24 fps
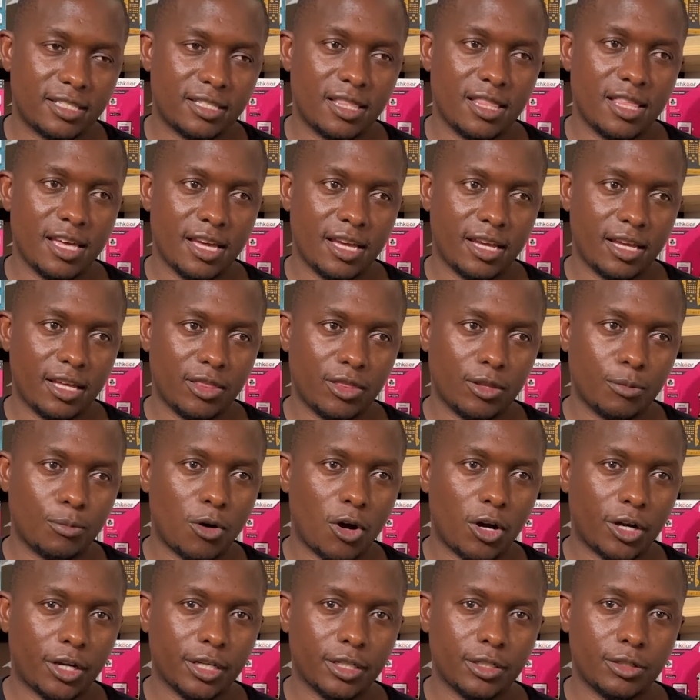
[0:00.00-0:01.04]
there in the
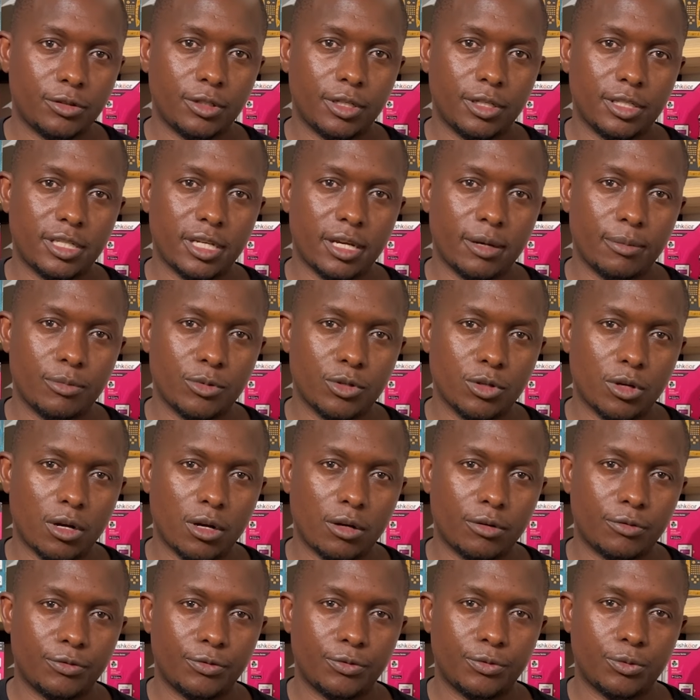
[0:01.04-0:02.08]
market in terms
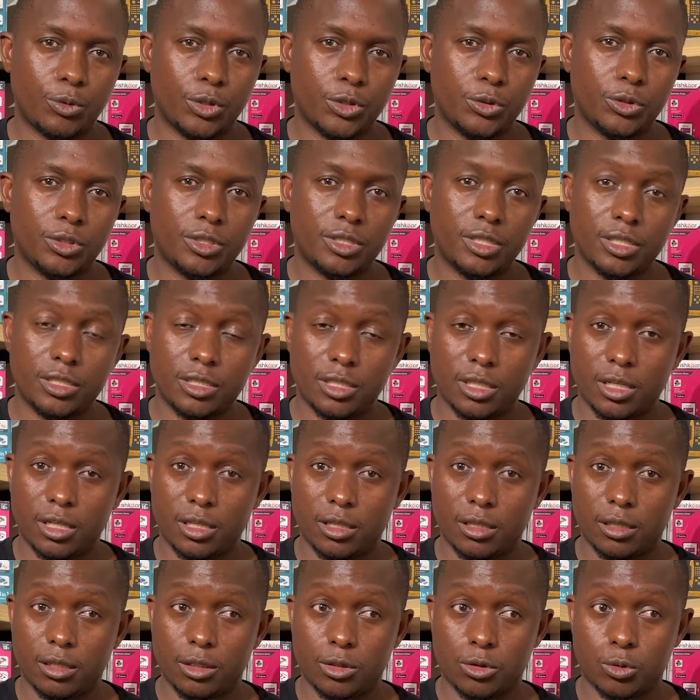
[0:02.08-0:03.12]
of when you're teaching
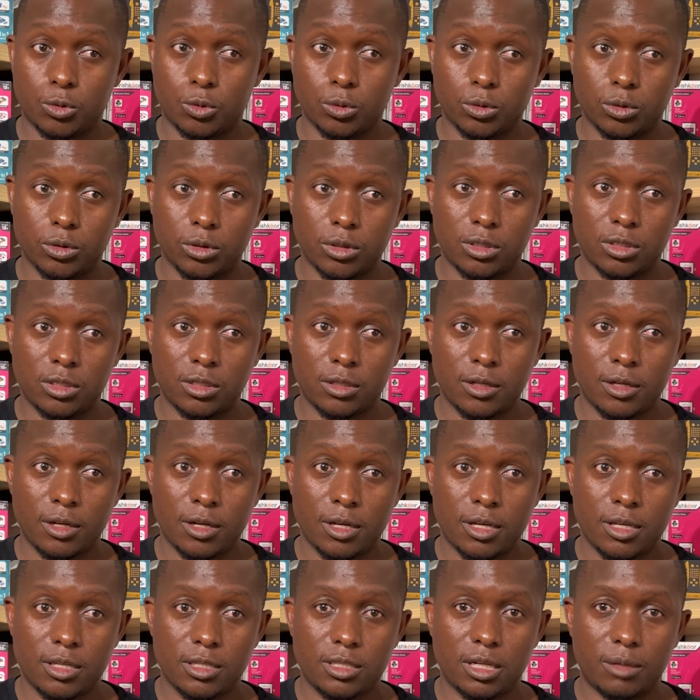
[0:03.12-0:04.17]
in the schools,
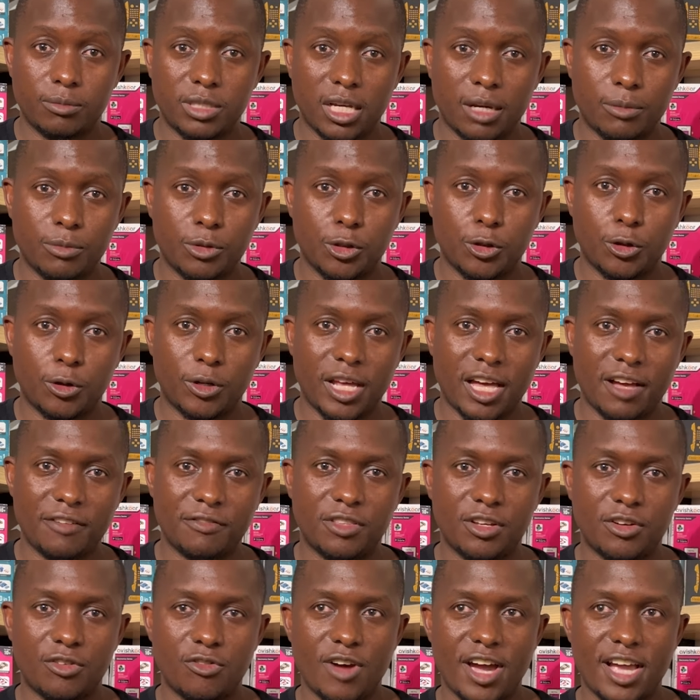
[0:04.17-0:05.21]
sometimes you don't have
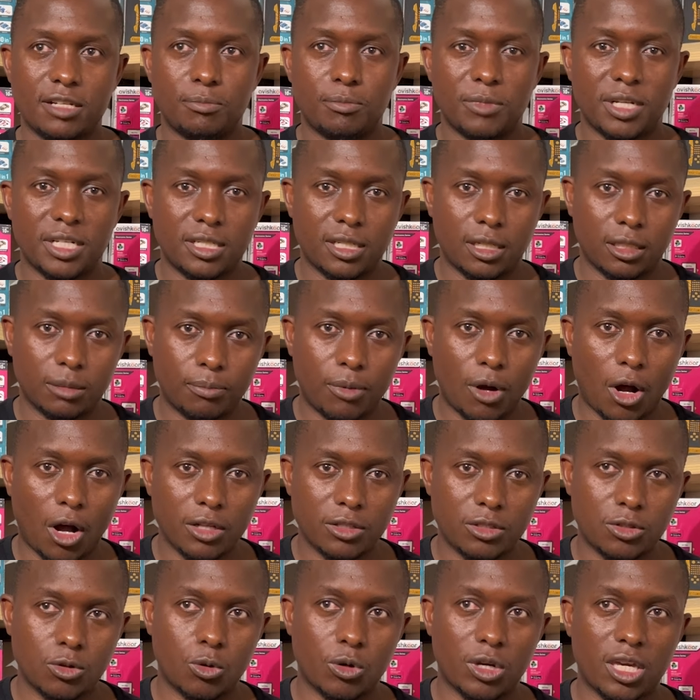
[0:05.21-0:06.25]
the right metal
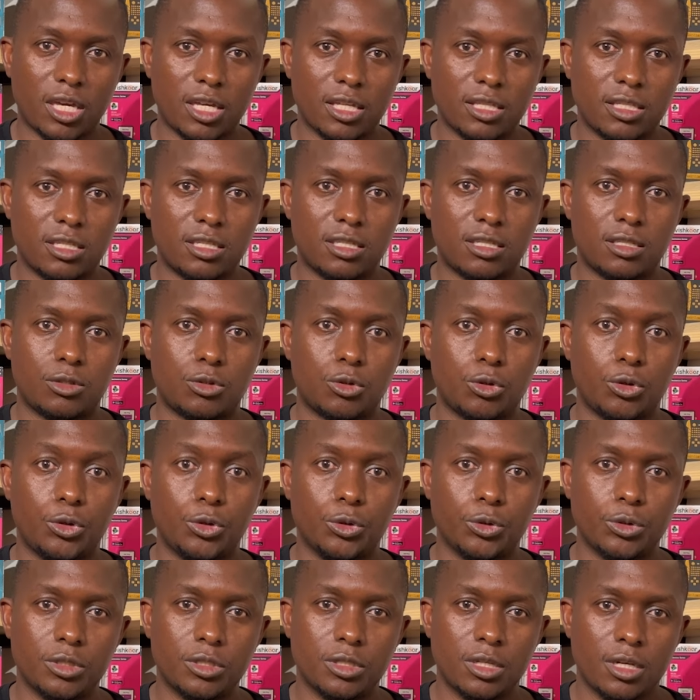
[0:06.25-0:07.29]
parts or kits to
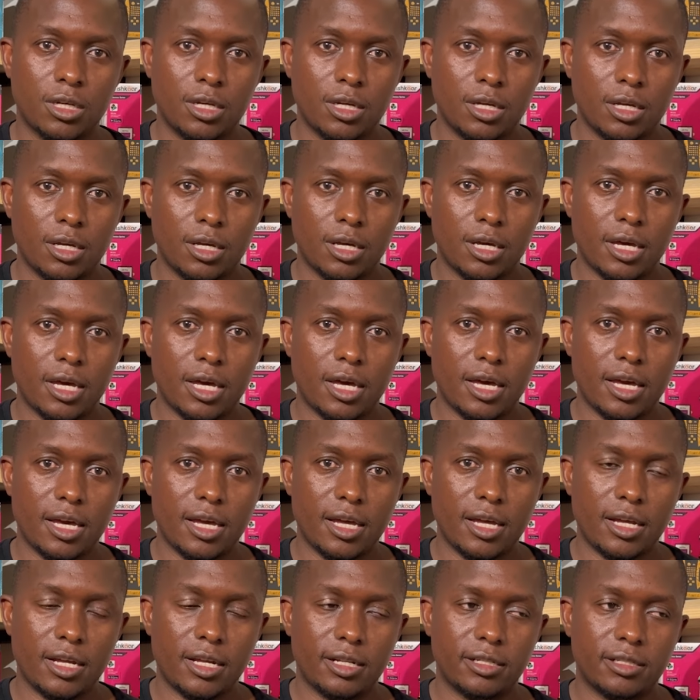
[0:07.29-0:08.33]
use,
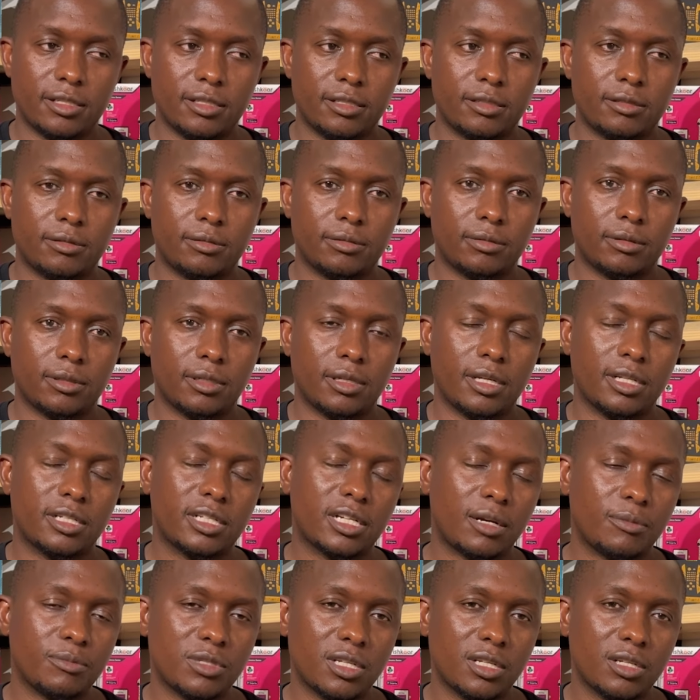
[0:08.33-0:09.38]
and it
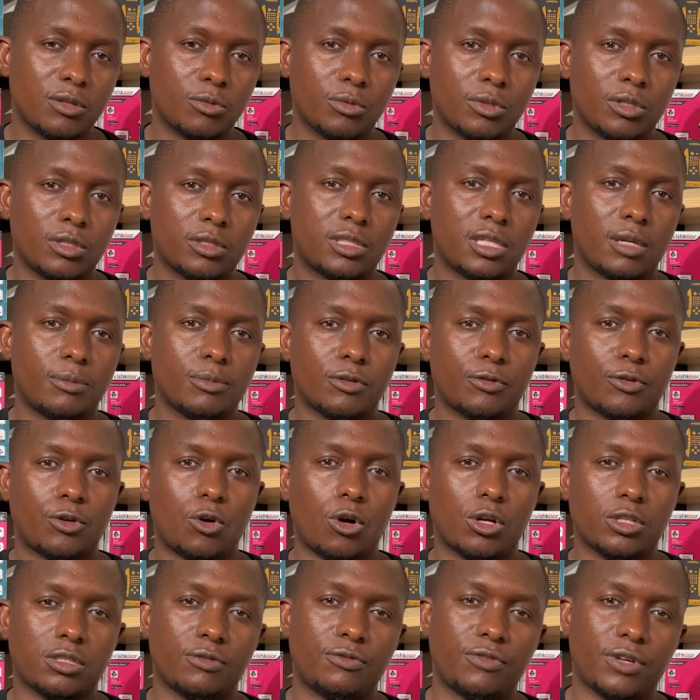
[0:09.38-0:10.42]
comes in terms of
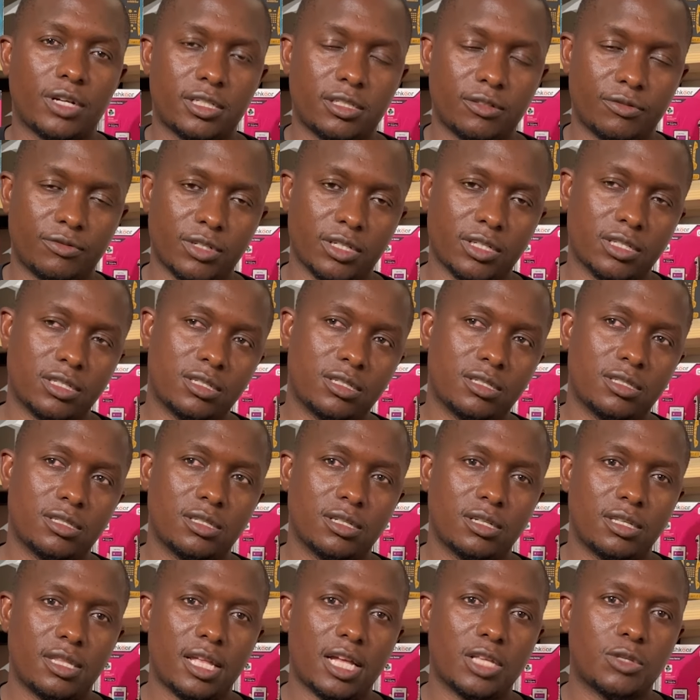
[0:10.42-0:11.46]
cost effectiveness.
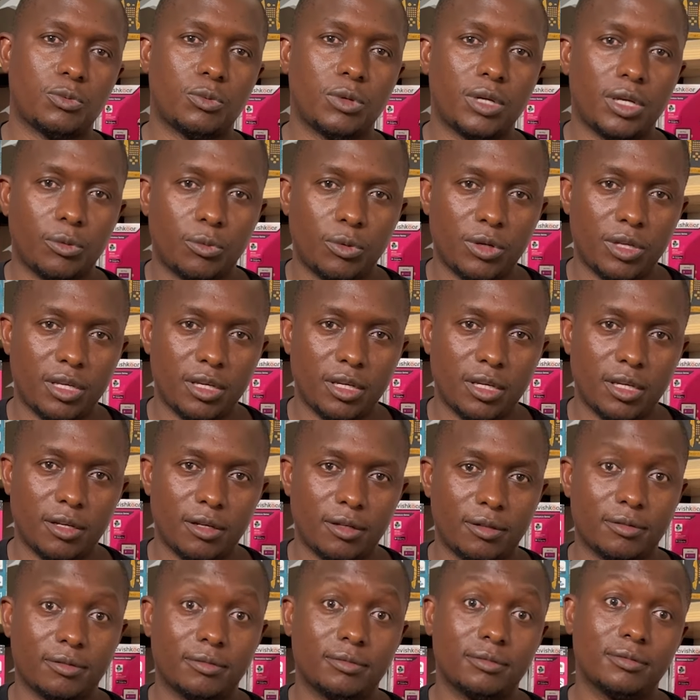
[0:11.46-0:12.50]
That's where
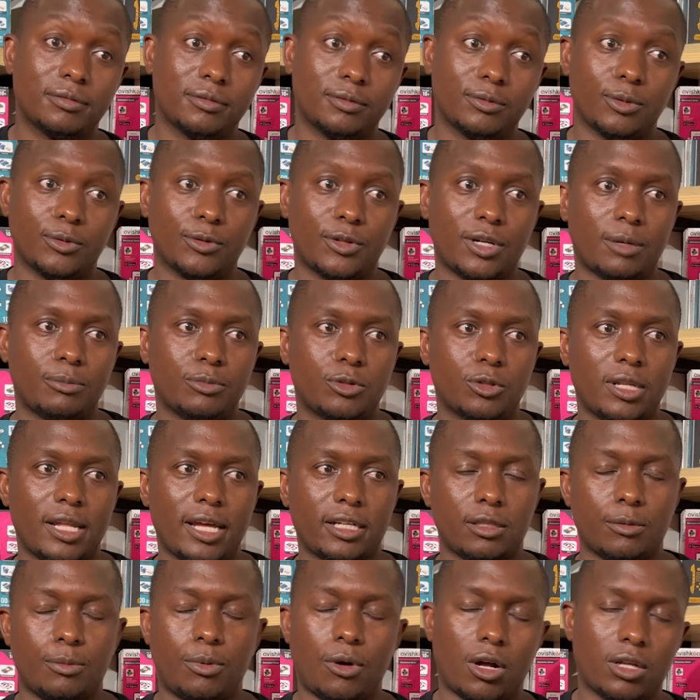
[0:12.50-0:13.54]
we've come to
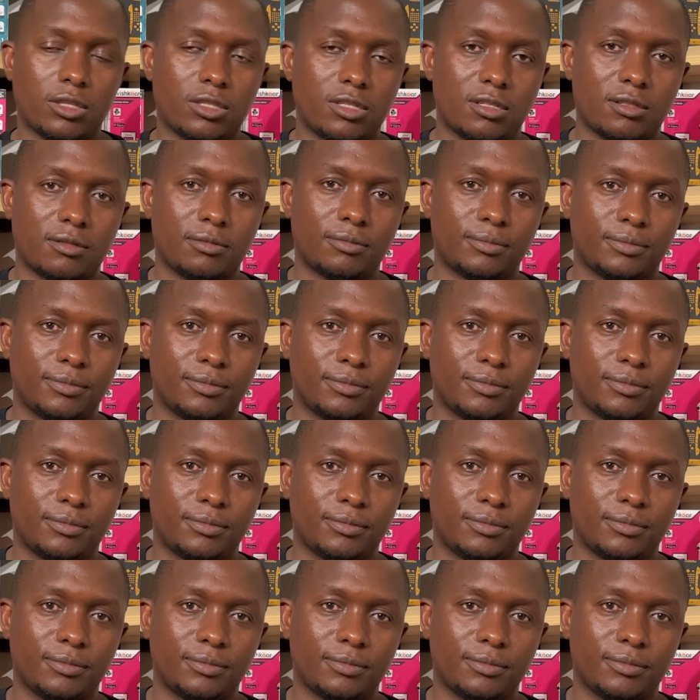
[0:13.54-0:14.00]
like the parts.